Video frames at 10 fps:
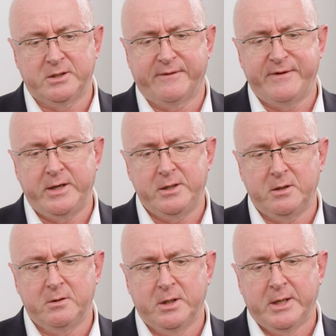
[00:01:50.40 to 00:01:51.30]
as a
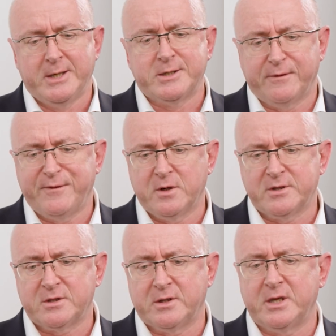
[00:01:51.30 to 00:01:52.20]
venue. So
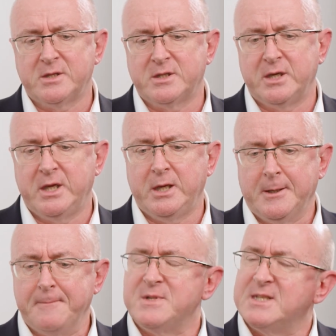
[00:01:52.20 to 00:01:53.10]
first there's the
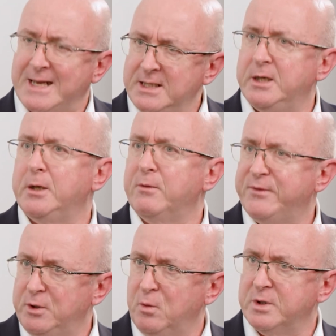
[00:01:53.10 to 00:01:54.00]
sending of
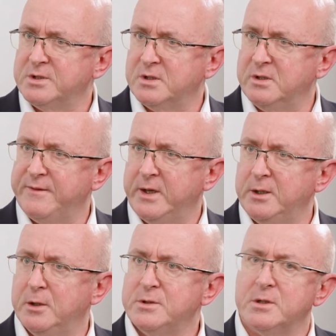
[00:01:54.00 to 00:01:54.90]
the orders to the
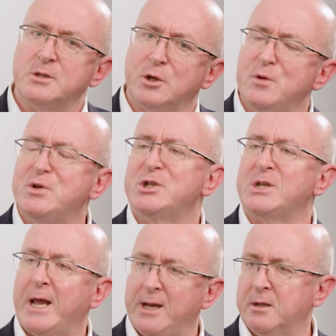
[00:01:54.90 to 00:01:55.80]
venues. So you
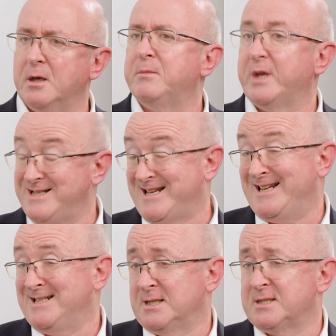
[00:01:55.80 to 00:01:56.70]
stagger them. They
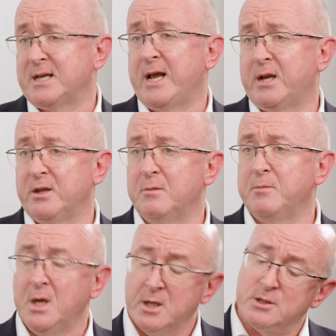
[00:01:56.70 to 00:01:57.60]
tend to stagger them
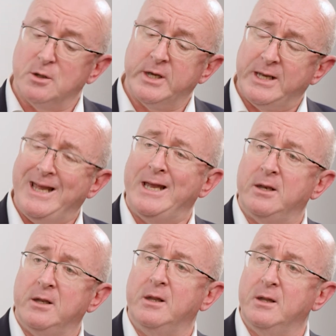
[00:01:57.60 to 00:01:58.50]
so they hit
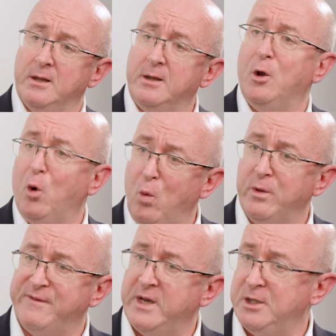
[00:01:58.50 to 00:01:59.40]
all
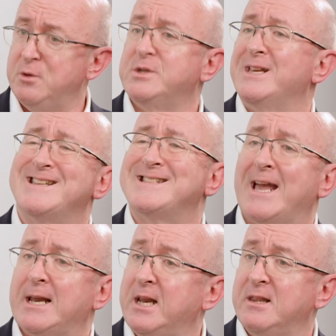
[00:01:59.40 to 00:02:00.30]
the venues
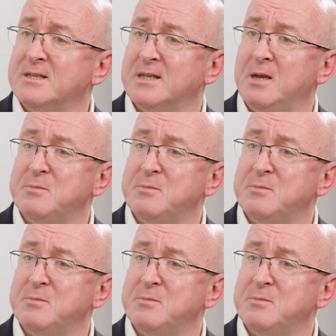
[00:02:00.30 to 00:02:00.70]
exactly the same